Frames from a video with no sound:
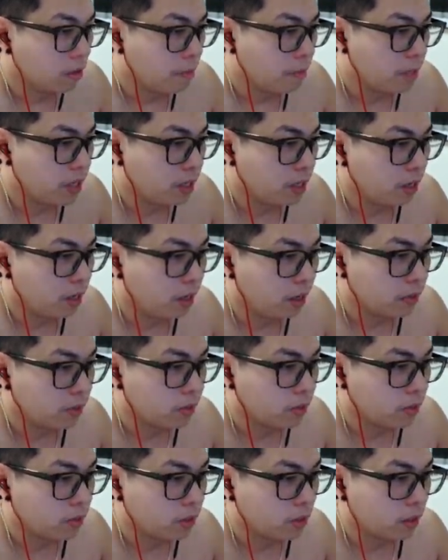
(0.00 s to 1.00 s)

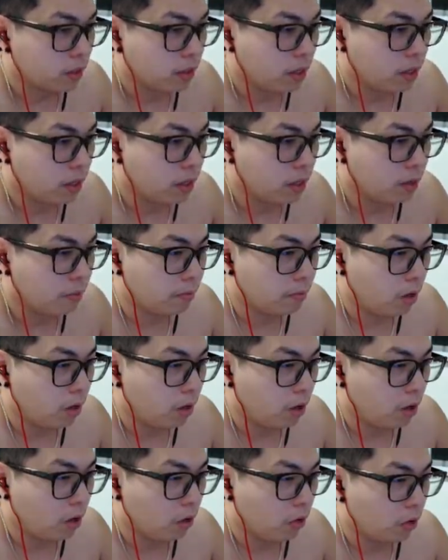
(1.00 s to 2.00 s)
because
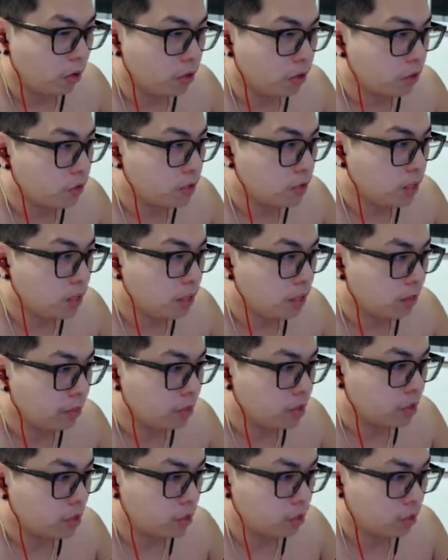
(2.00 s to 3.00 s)
although you're seeing the
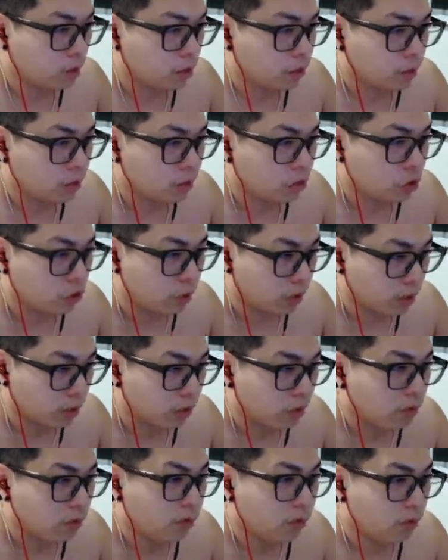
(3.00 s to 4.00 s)
Berserk
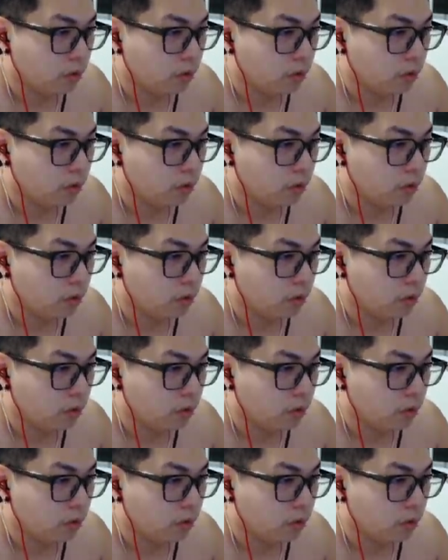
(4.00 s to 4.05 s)
trigger